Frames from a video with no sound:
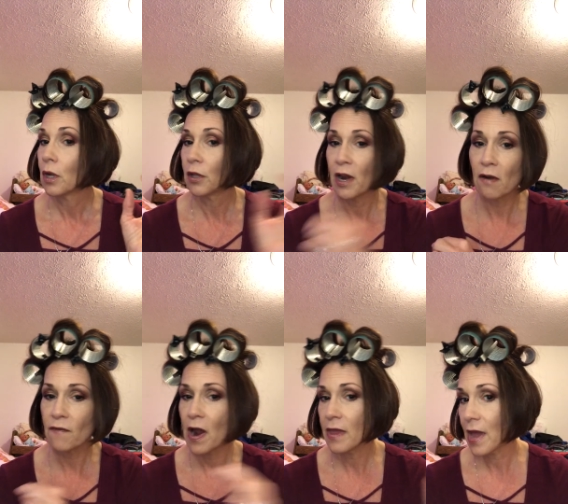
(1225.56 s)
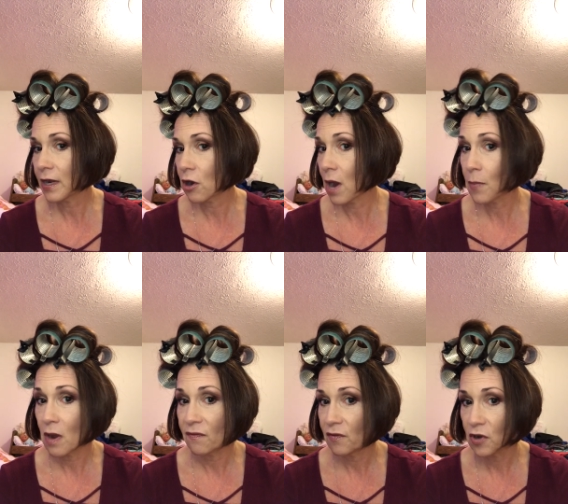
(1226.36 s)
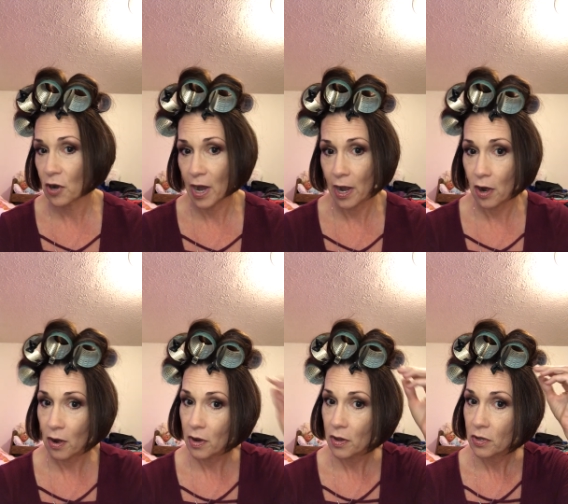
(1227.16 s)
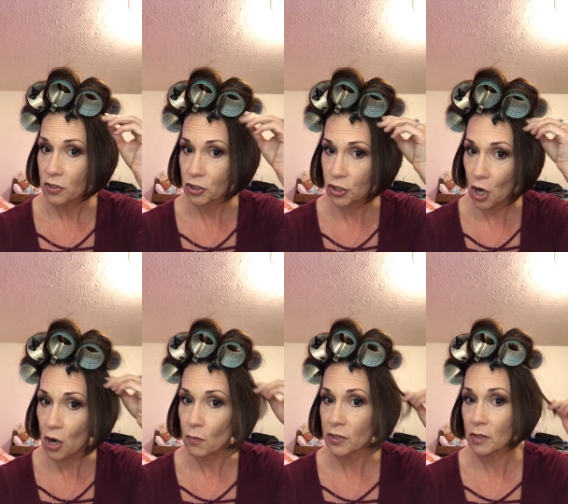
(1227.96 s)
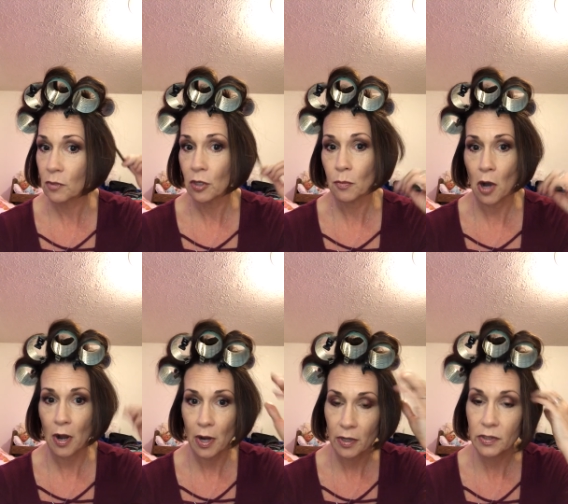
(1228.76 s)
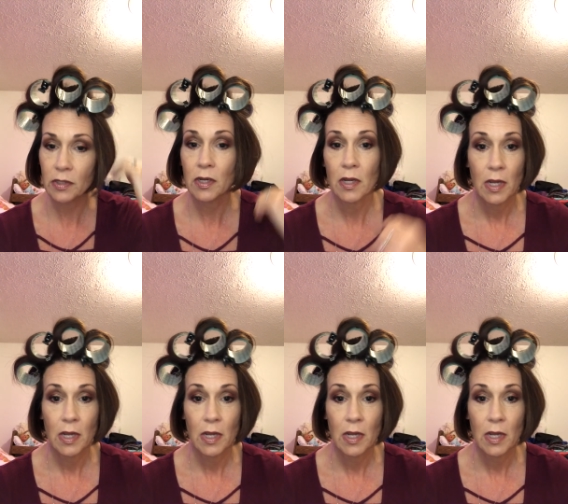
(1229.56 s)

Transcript: Clarify that crap off of your hair. Start with some good products